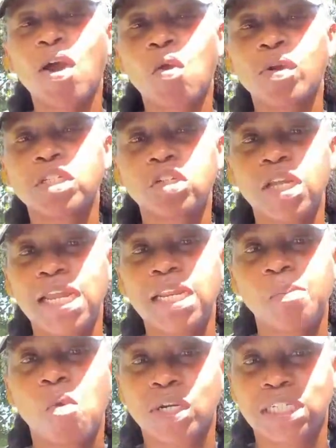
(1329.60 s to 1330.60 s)
I go into
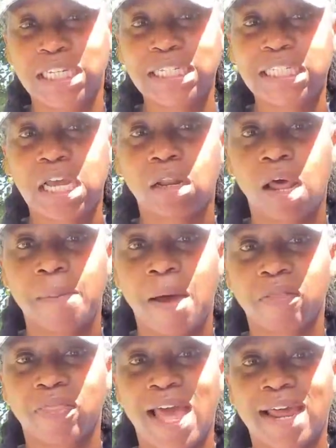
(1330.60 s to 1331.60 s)
any more detail
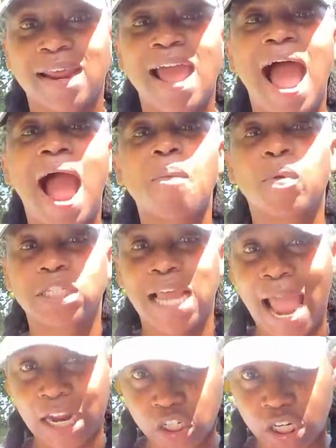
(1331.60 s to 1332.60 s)
about that, I want
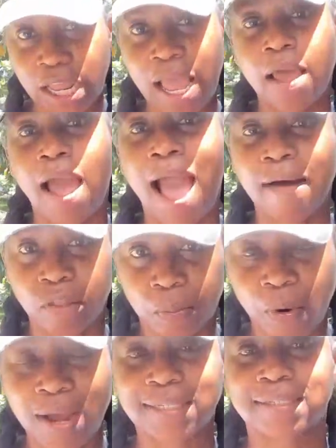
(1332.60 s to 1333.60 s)
to actually have the
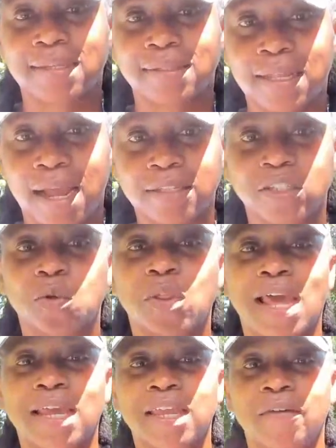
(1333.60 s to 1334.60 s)
process done so
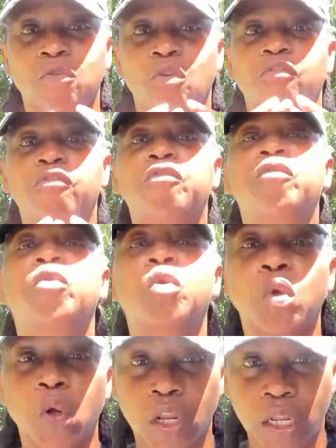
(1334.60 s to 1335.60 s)
that I can give you a
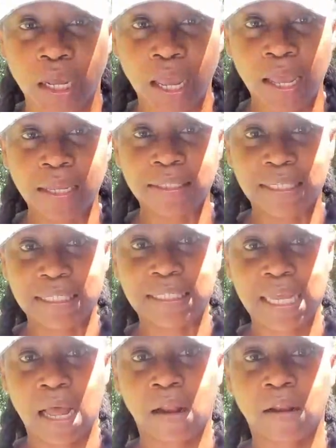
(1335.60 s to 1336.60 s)
full
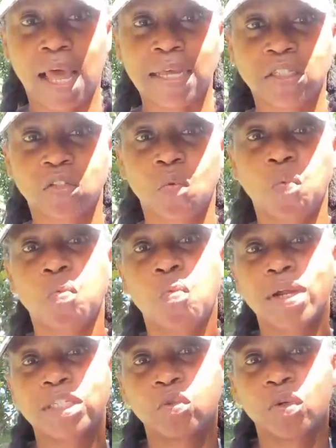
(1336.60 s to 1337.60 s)
detail as to
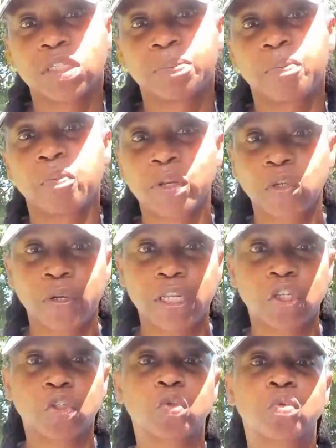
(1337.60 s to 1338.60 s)
what you
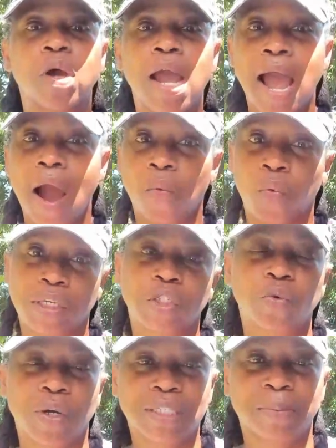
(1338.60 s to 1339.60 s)
need to do and what
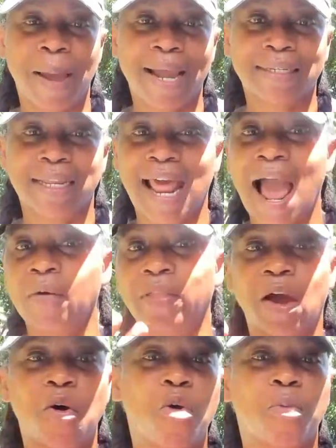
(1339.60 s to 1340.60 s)
to expect and how
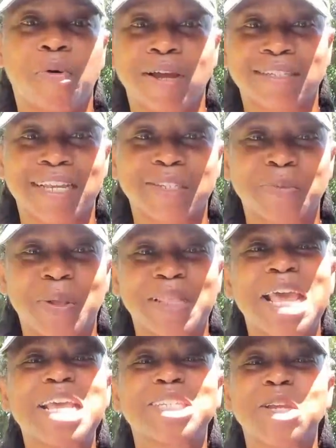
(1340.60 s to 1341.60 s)
that whole process
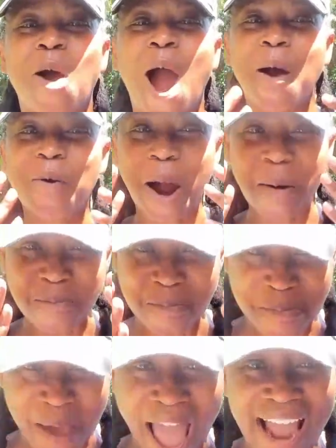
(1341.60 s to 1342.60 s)
went. So I'll come
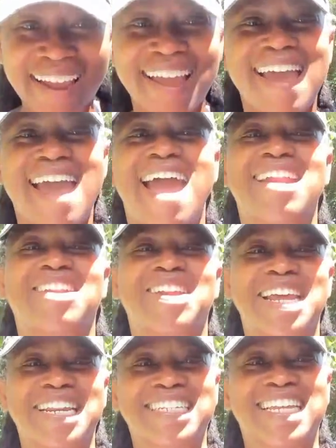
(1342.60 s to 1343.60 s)
back at a
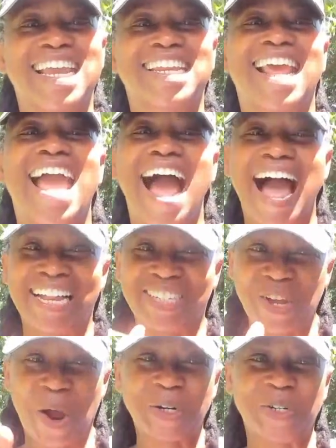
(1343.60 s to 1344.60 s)
later date
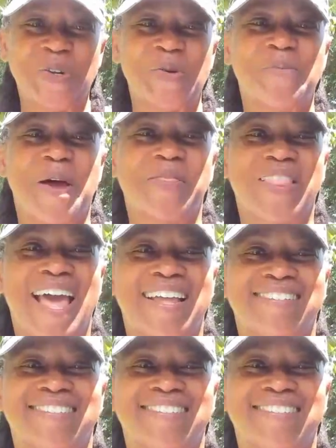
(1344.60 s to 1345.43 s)
and talk to you about that.